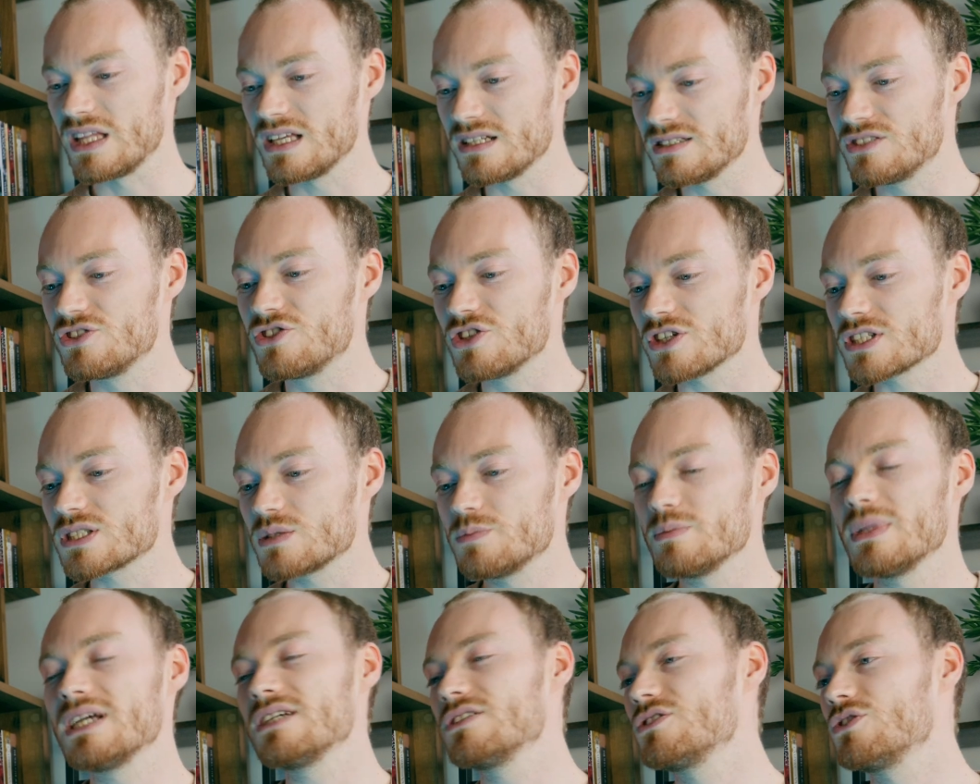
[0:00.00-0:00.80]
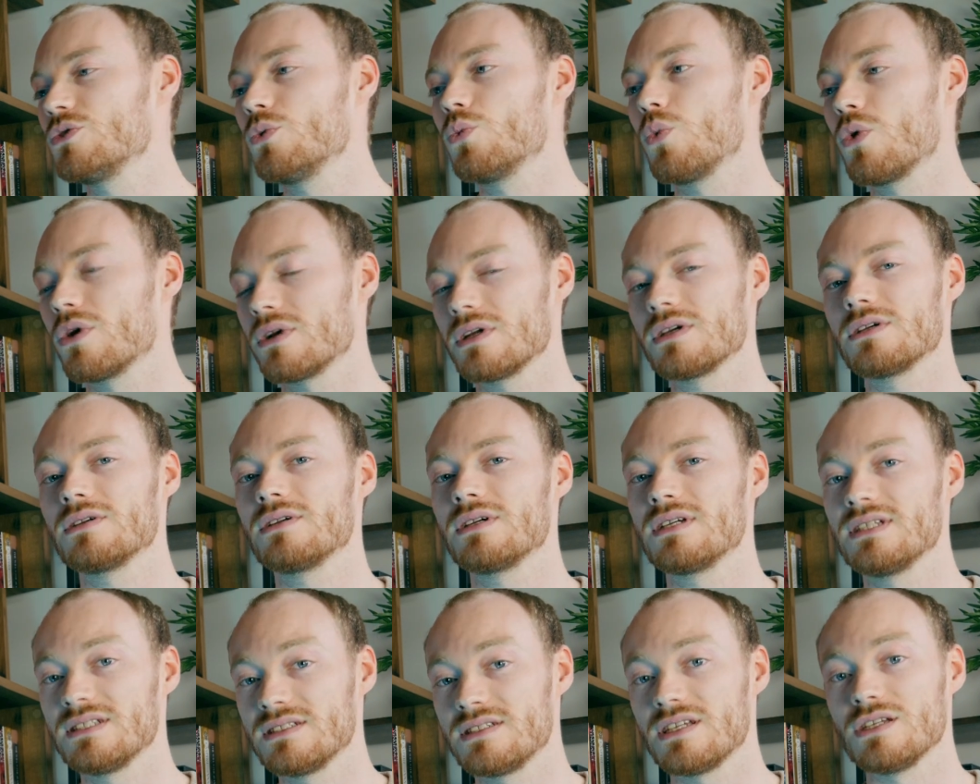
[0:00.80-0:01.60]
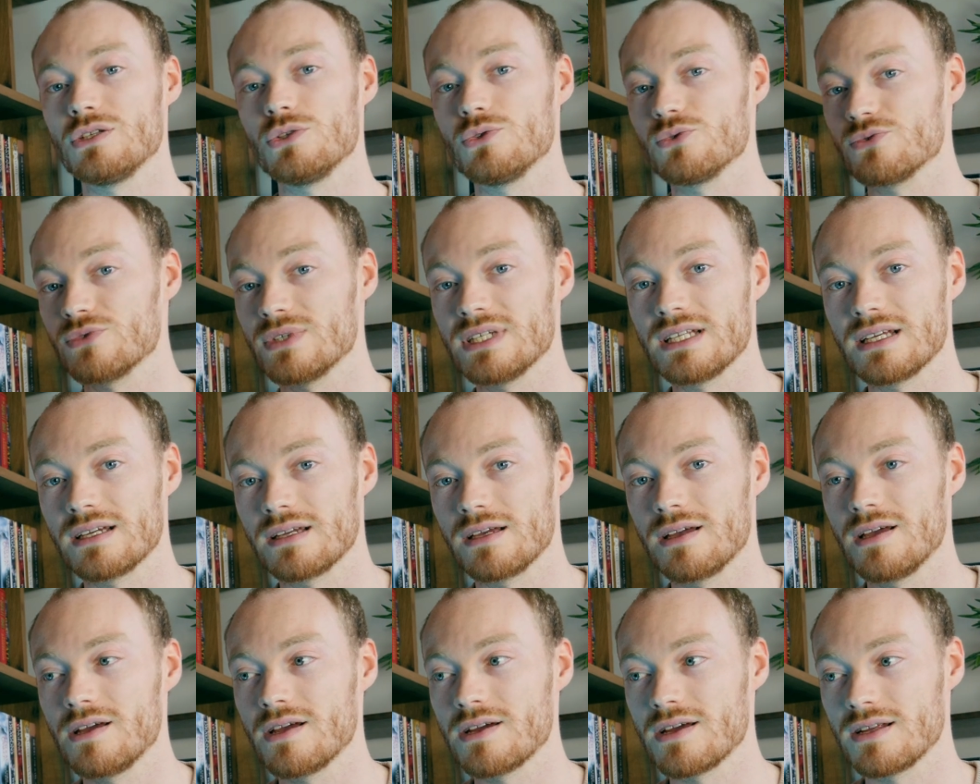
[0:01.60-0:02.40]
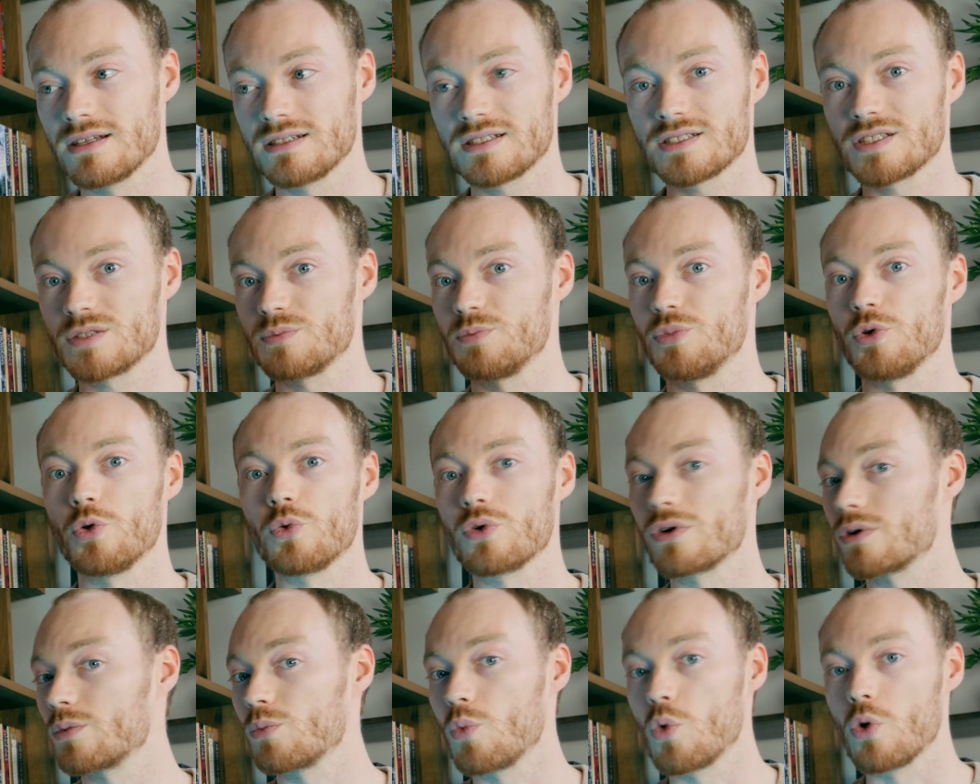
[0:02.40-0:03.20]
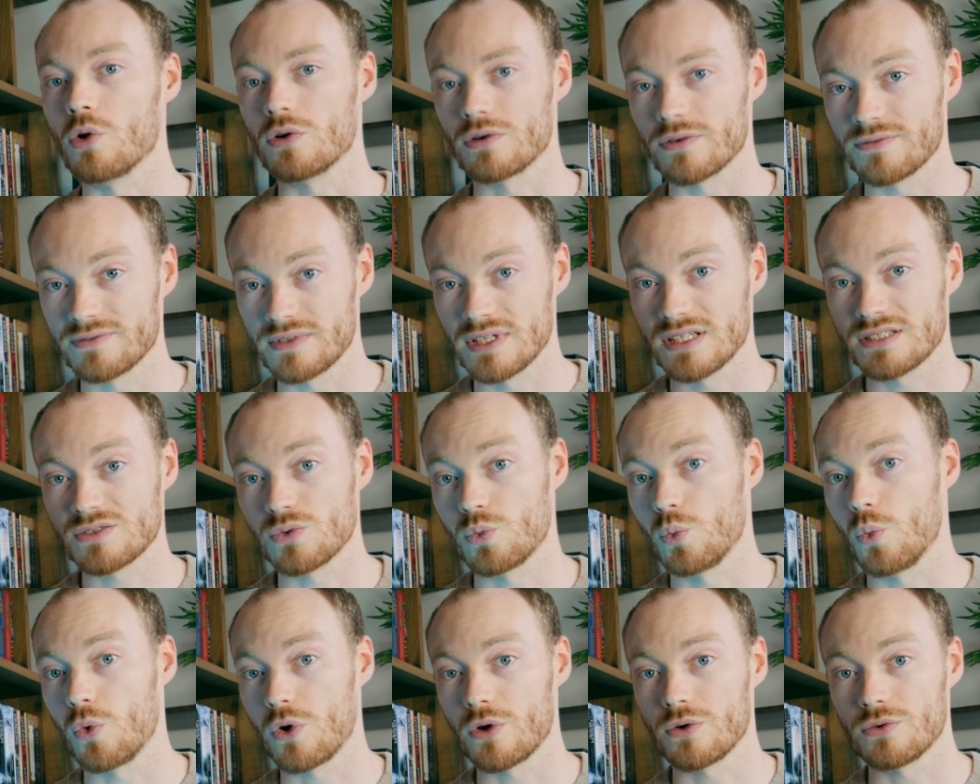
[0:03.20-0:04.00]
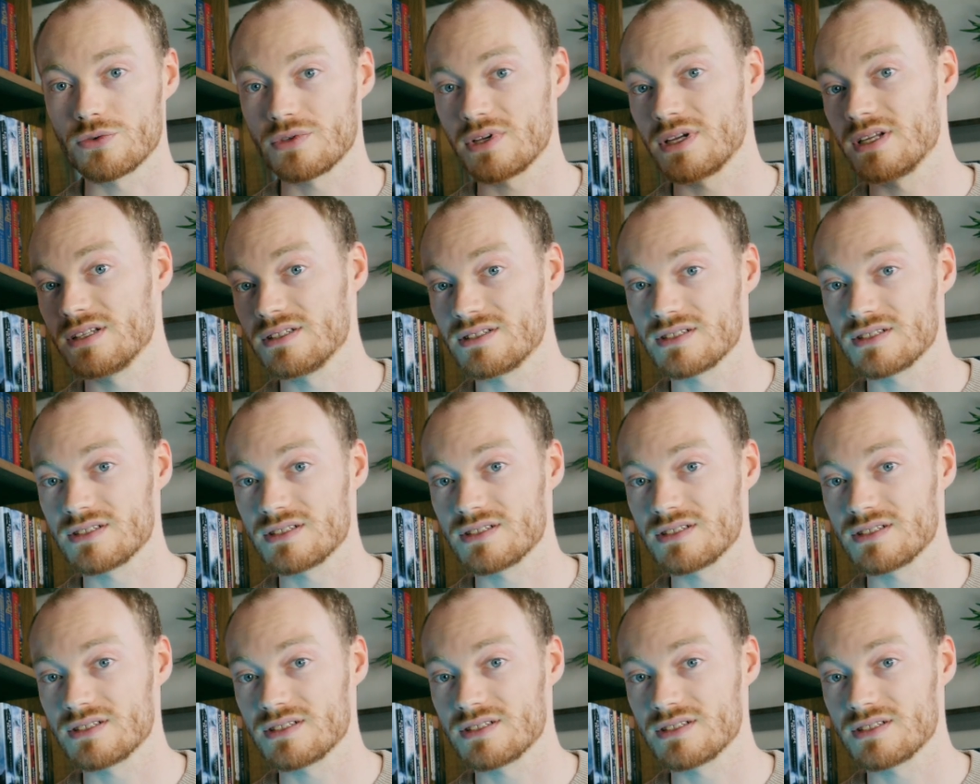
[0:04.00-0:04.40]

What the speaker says: It just makes you want to continue reading and explore more of this world and